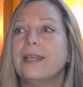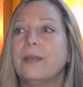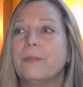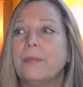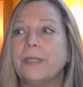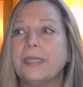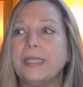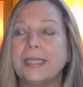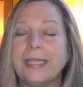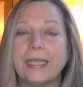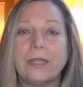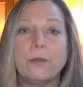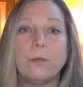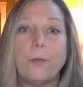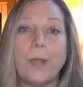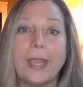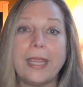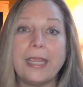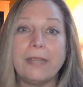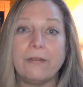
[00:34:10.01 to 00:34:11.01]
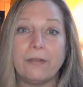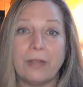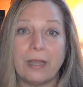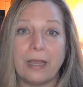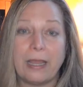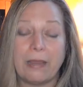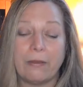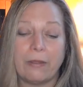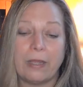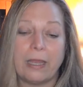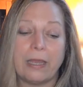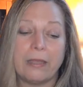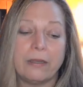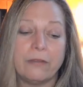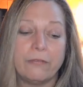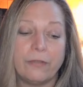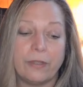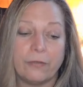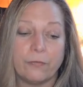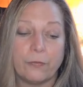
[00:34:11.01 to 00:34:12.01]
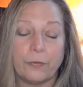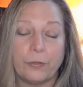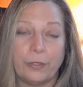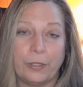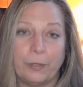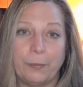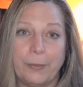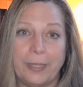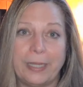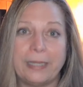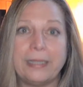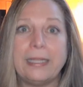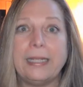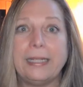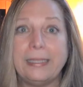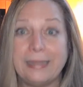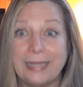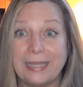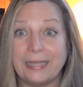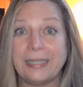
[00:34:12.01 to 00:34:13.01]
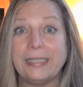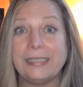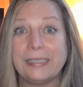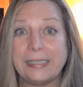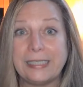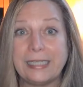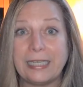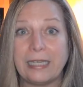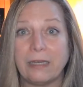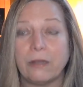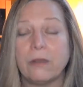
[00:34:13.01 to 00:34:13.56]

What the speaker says: but they get away out of it for a little bit, and then they see it.